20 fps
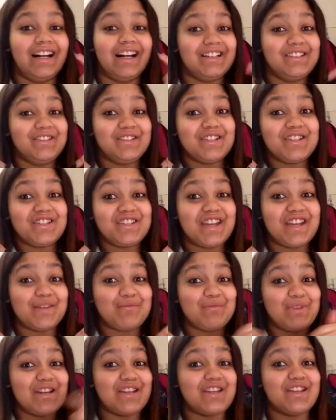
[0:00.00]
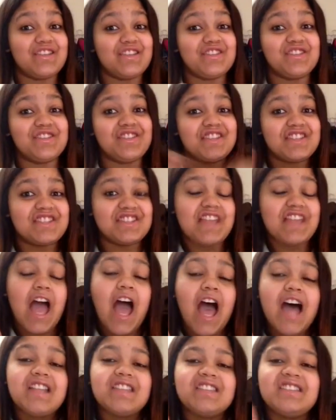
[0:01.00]
You can check my
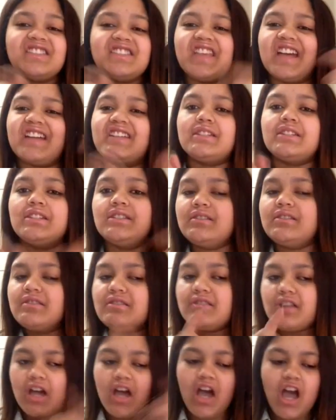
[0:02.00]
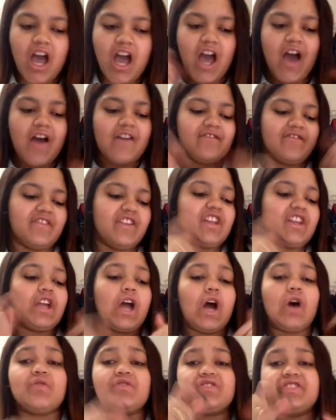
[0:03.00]
6-second
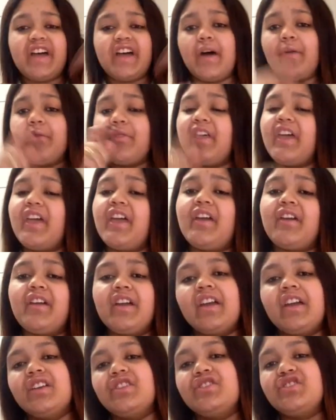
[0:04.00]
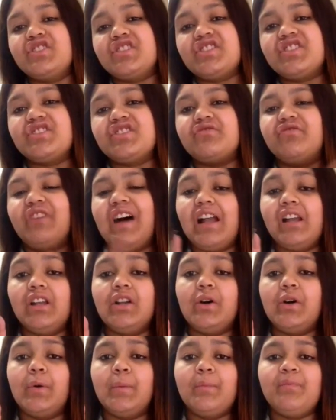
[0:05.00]
videos down there and just
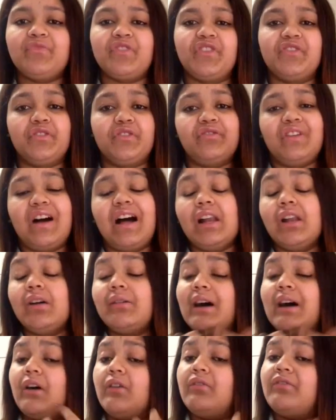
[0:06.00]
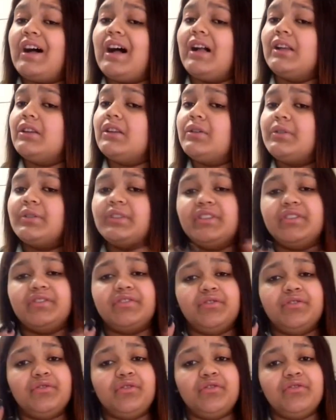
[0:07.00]
follow. If you follow, I'll follow, and
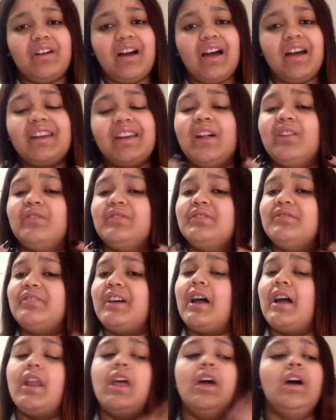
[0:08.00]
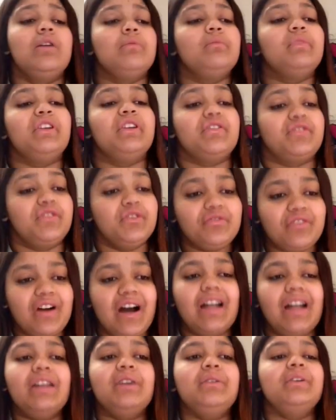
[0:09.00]
if you rewind, I'll rewind. But if you
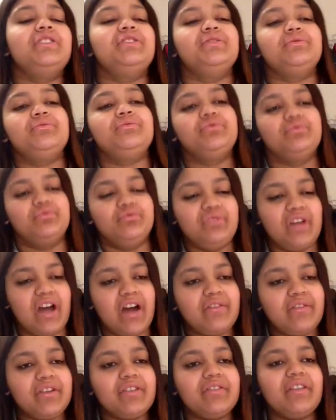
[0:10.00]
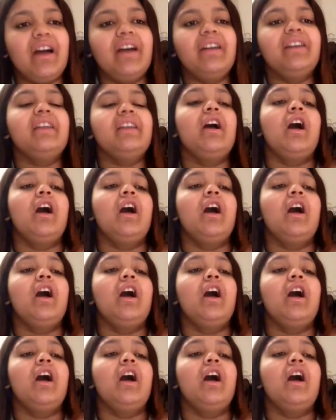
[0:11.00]
follow and you do not rewind,